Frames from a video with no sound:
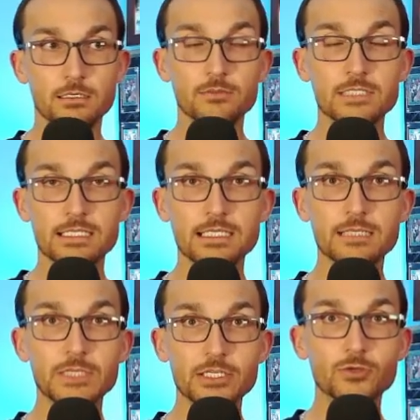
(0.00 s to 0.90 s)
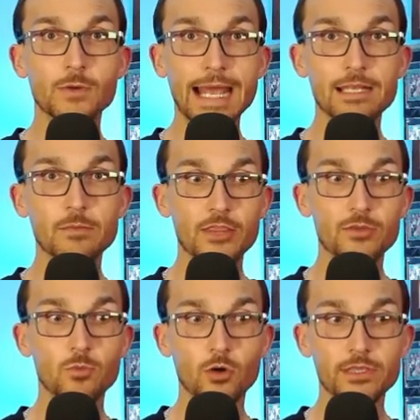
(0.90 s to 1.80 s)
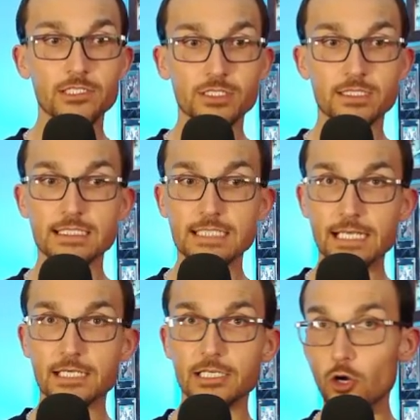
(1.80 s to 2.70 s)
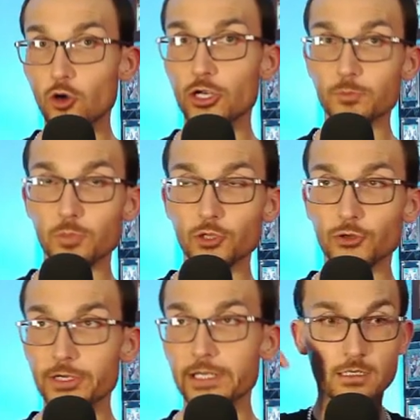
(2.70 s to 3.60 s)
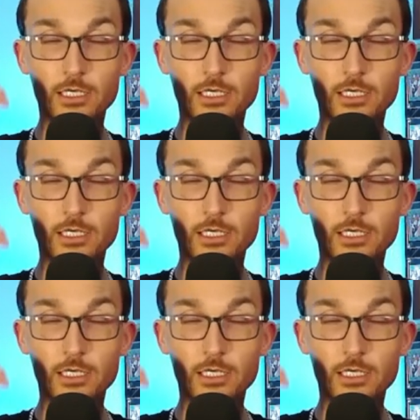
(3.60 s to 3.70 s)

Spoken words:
That was a CPU and a motherboard that just decided to go kerplurk